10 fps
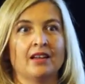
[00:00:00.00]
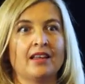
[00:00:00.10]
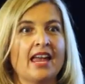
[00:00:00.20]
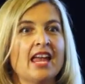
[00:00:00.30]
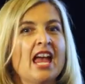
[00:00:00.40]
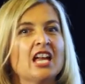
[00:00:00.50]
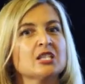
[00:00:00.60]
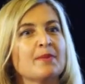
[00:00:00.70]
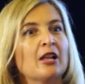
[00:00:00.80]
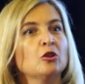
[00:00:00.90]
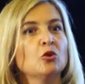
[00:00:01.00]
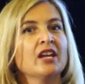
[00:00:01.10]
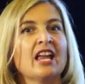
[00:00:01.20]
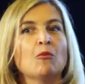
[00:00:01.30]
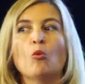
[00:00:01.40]
Okay, it's about
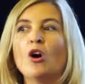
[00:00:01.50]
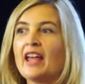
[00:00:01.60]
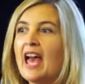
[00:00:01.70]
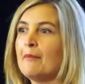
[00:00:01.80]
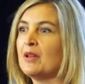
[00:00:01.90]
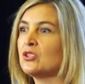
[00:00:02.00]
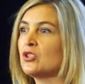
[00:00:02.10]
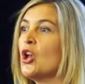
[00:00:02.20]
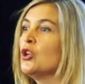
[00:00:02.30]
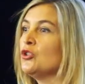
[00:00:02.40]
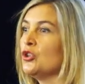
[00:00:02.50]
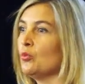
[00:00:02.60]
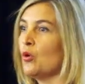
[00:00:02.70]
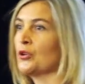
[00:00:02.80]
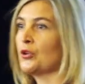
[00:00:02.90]
looking at what habits do you
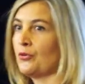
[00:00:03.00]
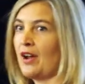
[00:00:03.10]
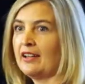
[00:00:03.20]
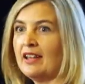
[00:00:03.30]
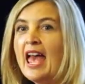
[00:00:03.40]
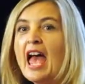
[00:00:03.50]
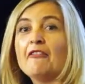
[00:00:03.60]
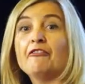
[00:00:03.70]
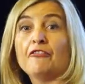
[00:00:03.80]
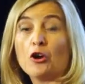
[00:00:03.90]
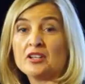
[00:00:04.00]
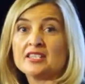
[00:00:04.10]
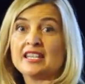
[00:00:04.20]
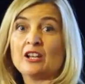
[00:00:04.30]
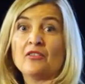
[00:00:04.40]
want to create and
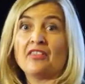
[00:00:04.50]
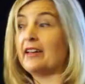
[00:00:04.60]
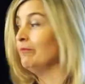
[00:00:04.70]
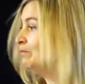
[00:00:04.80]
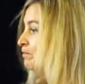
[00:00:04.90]
focusing on that.